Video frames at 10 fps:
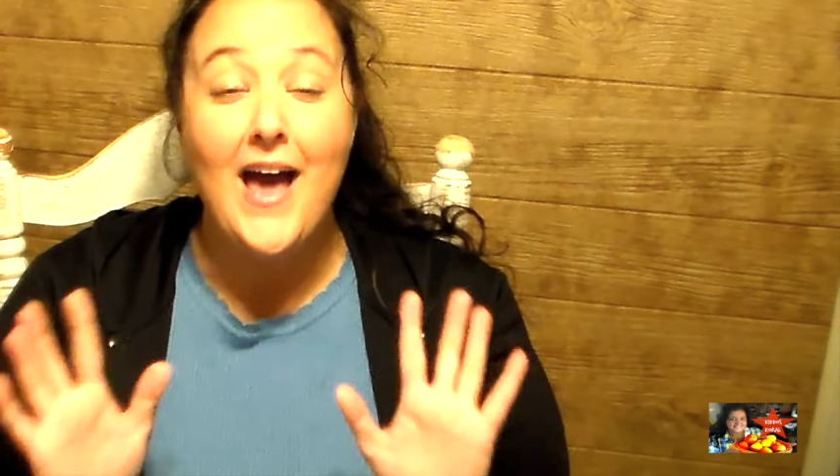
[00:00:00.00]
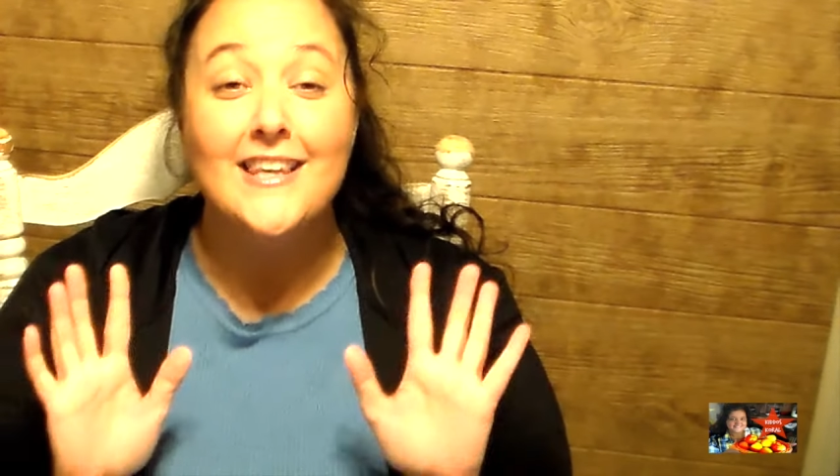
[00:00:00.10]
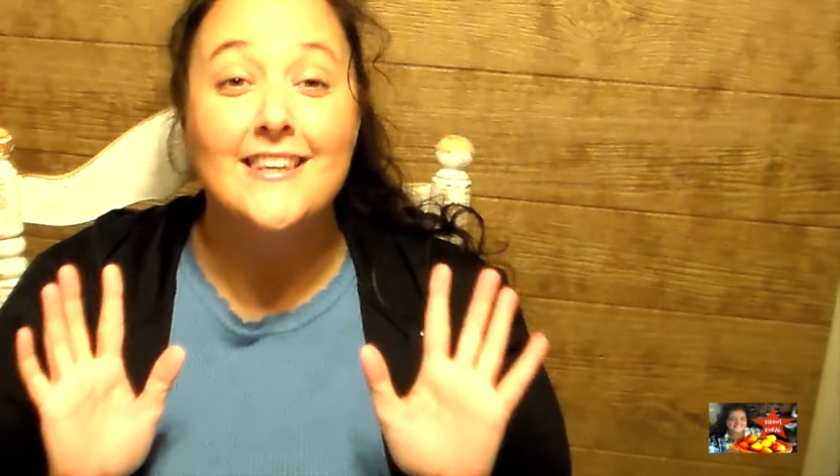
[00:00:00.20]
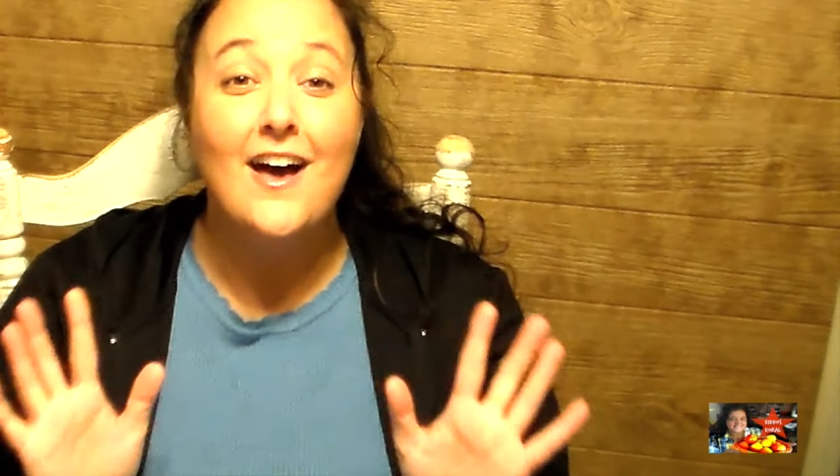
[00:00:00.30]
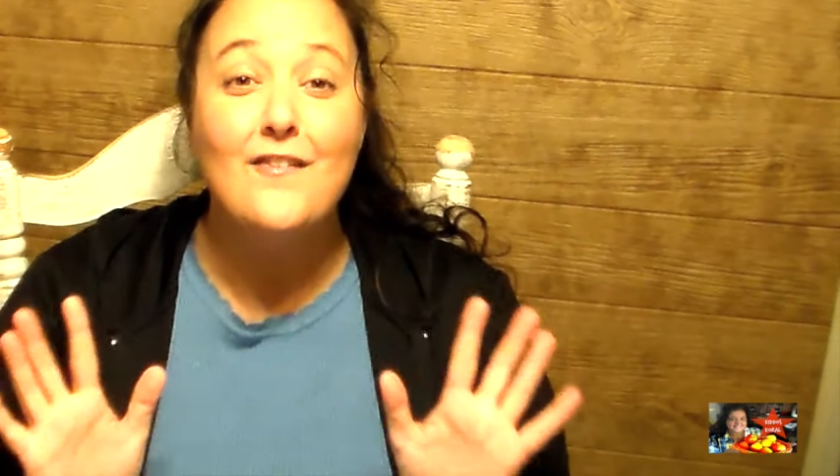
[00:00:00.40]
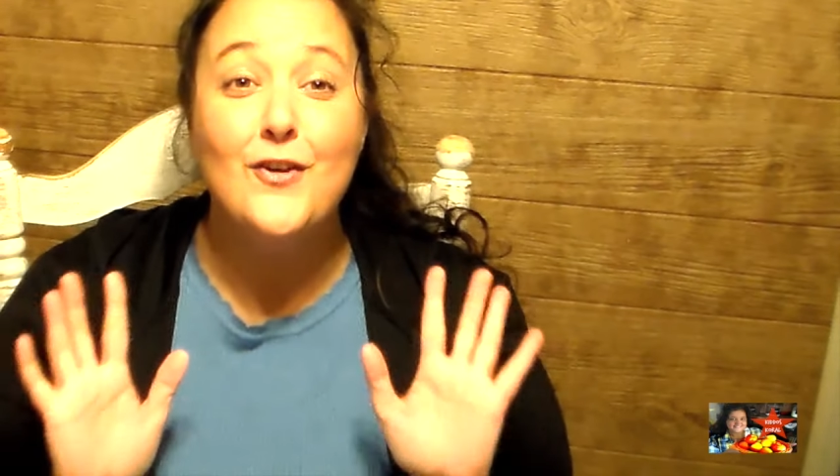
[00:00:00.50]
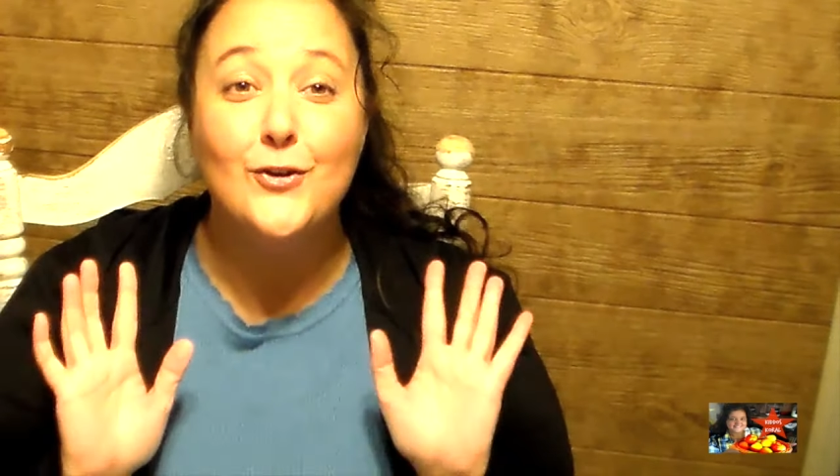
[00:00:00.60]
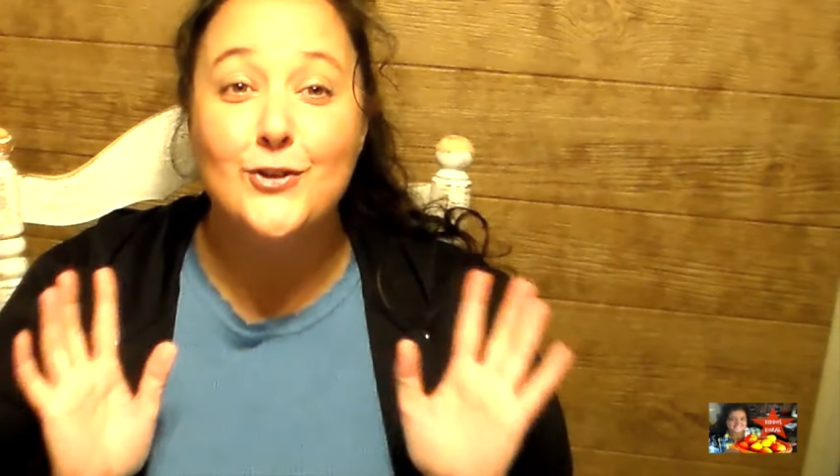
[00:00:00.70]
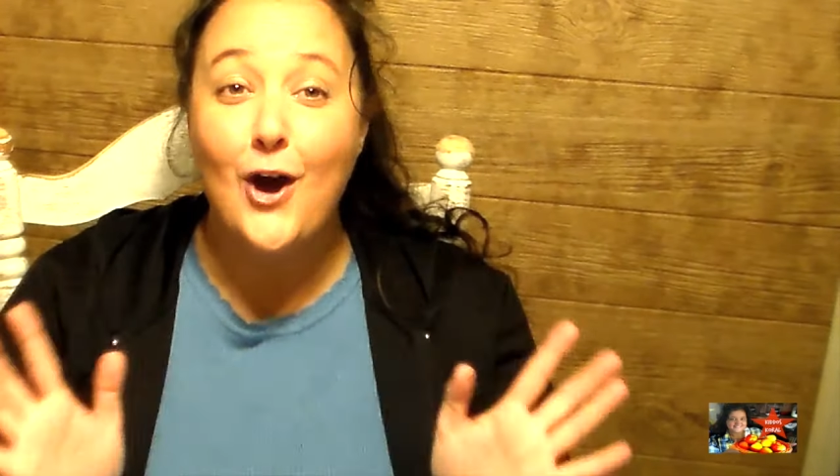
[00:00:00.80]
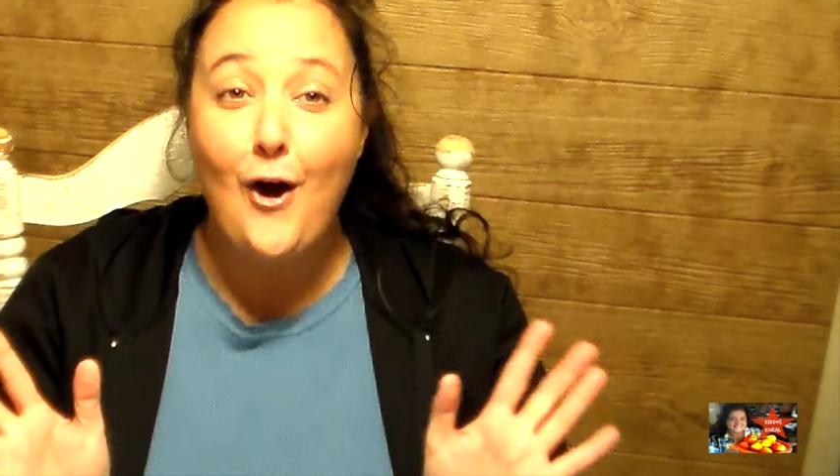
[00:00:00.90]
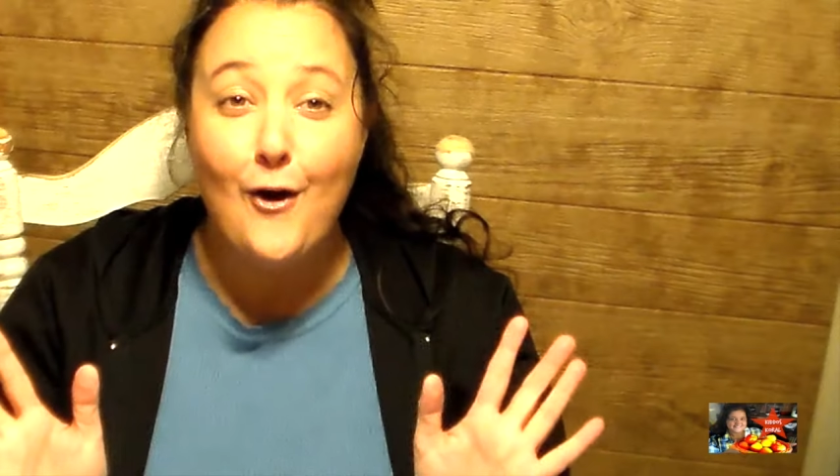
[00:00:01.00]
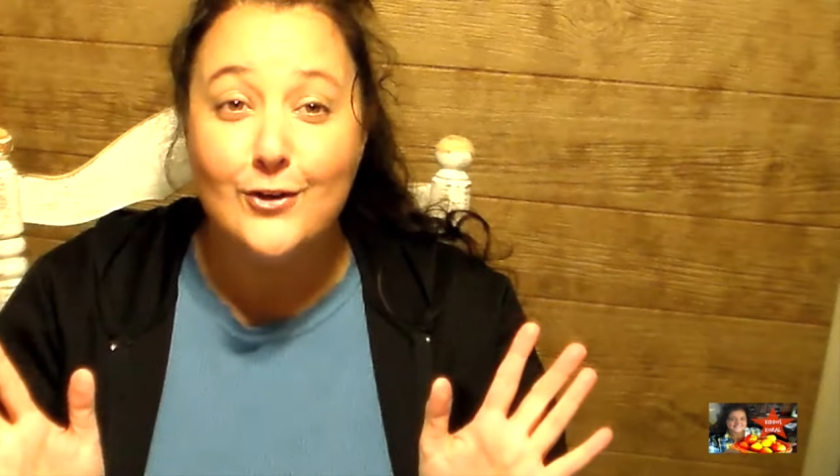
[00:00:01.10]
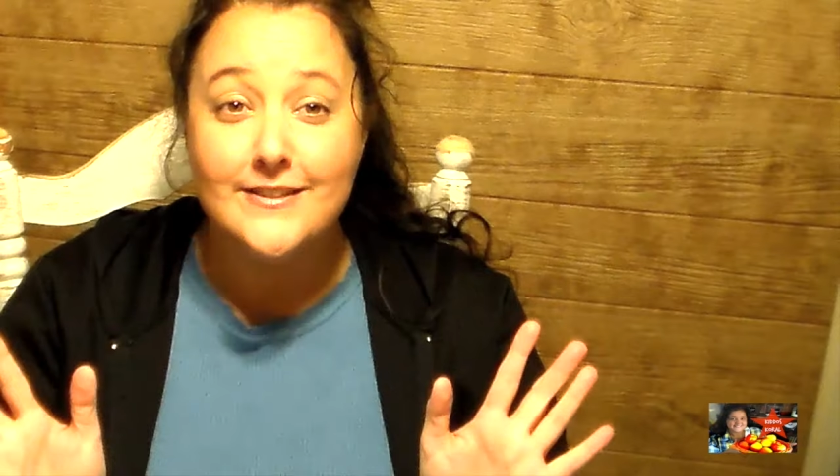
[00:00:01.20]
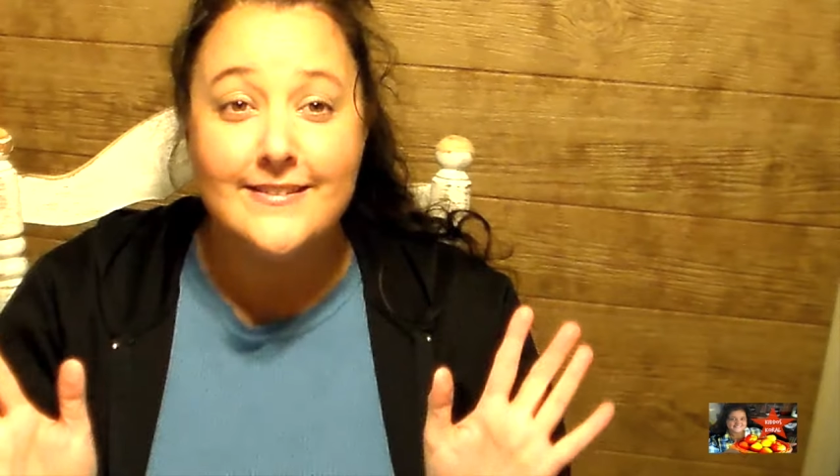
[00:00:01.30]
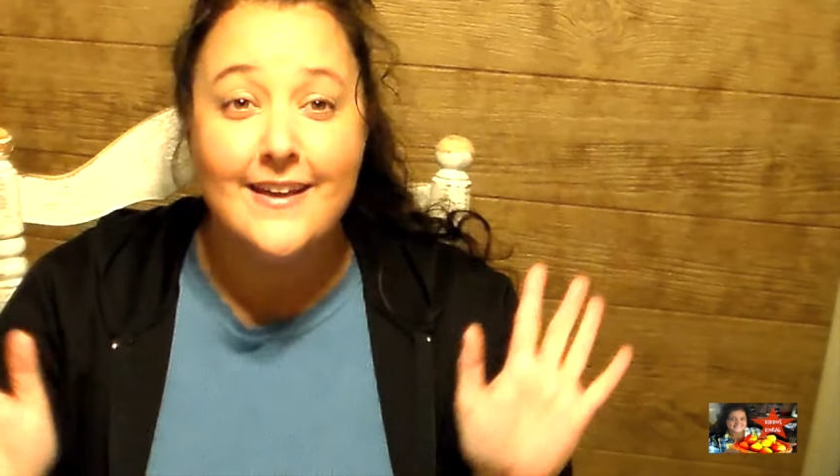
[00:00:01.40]
I love her
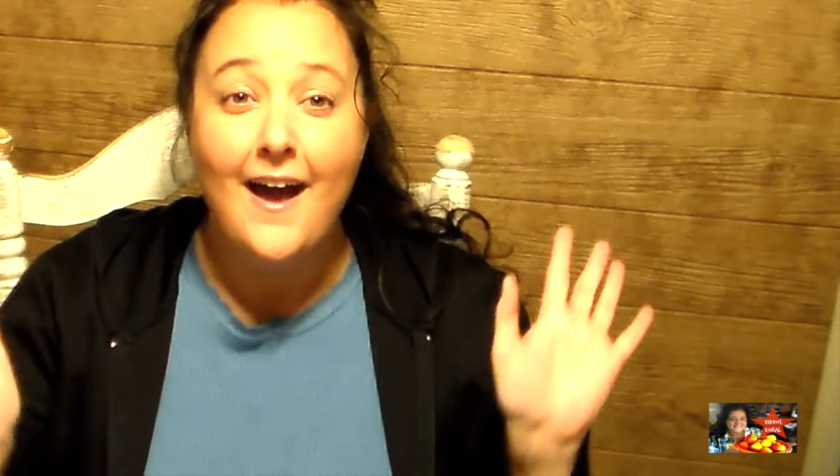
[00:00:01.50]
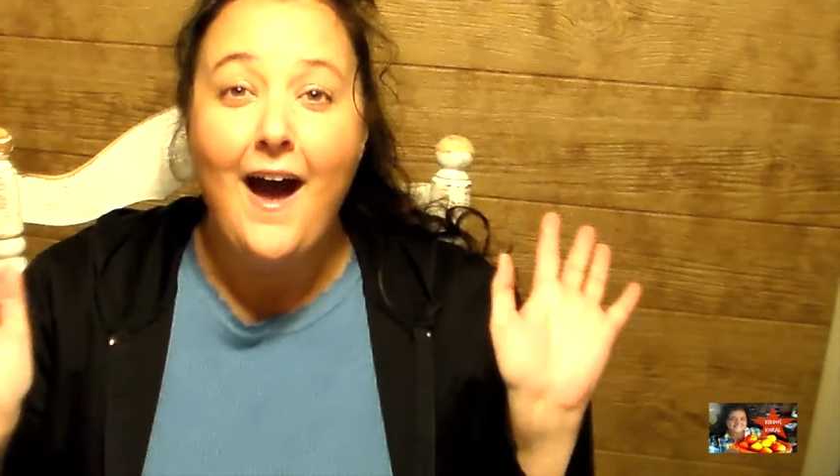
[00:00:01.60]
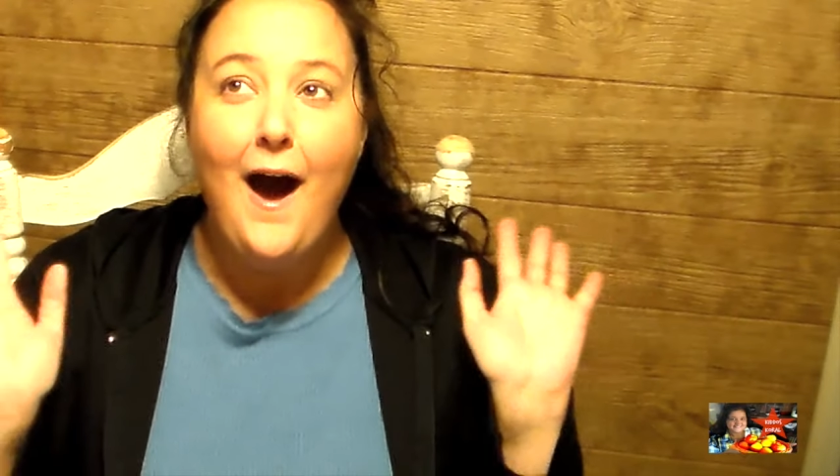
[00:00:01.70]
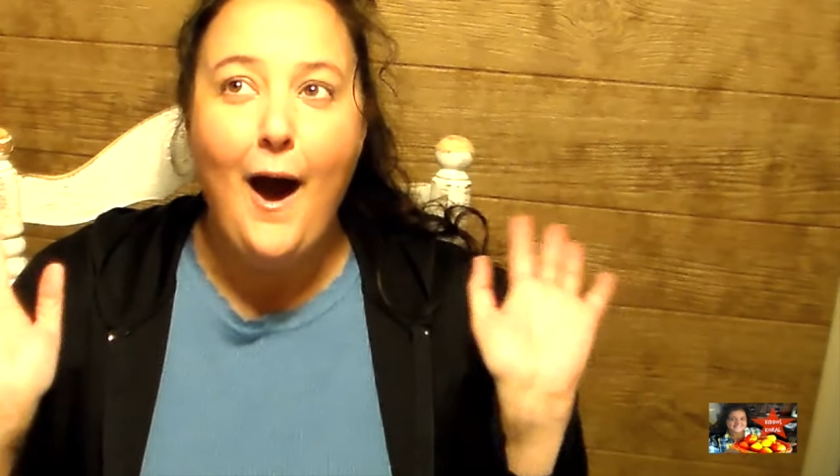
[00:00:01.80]
dogs.